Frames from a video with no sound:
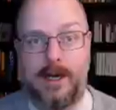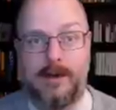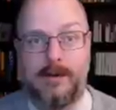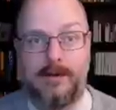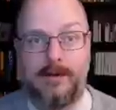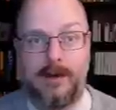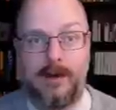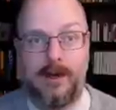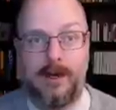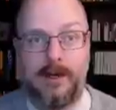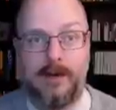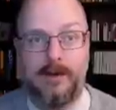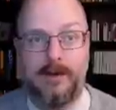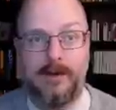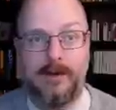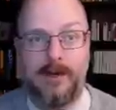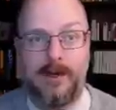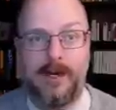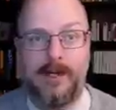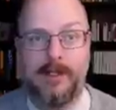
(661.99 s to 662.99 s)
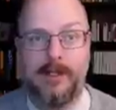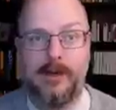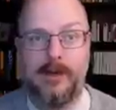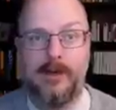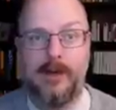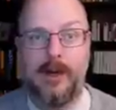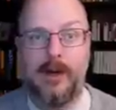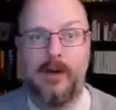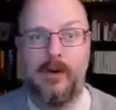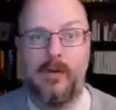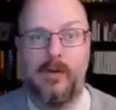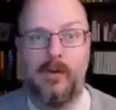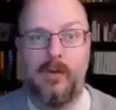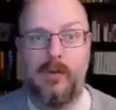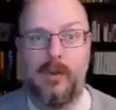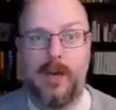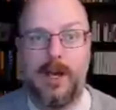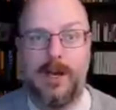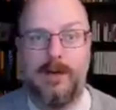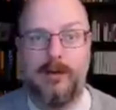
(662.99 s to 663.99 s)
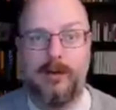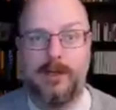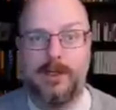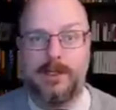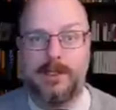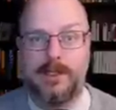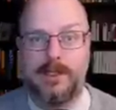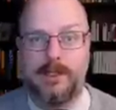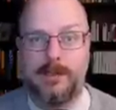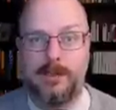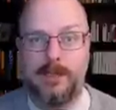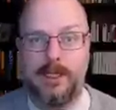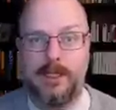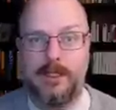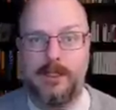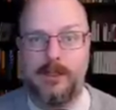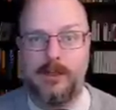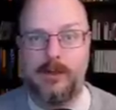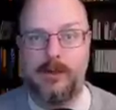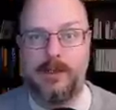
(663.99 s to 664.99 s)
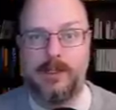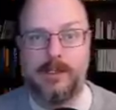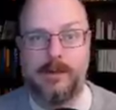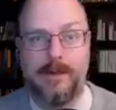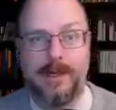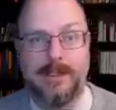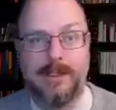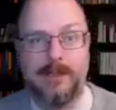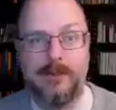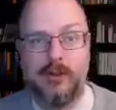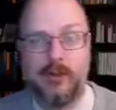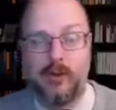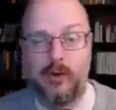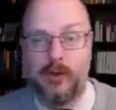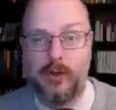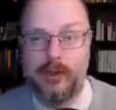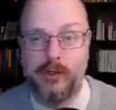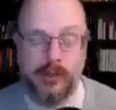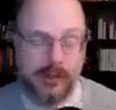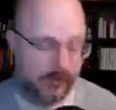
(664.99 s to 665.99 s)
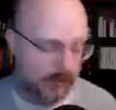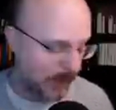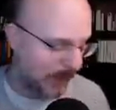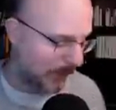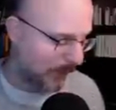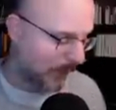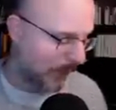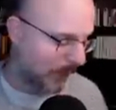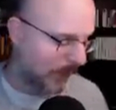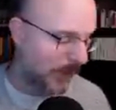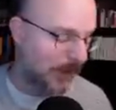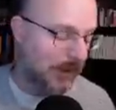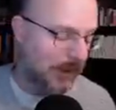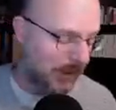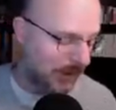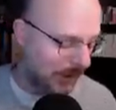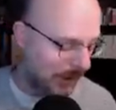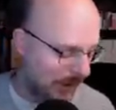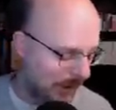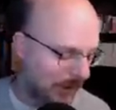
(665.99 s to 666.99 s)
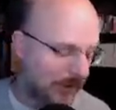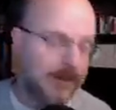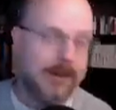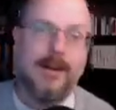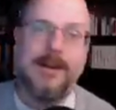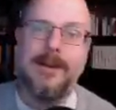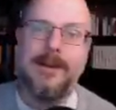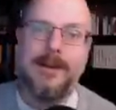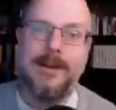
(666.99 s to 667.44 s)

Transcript: are hard to find. I don't know where everyone's disappeared to. There's a massive shortage of people in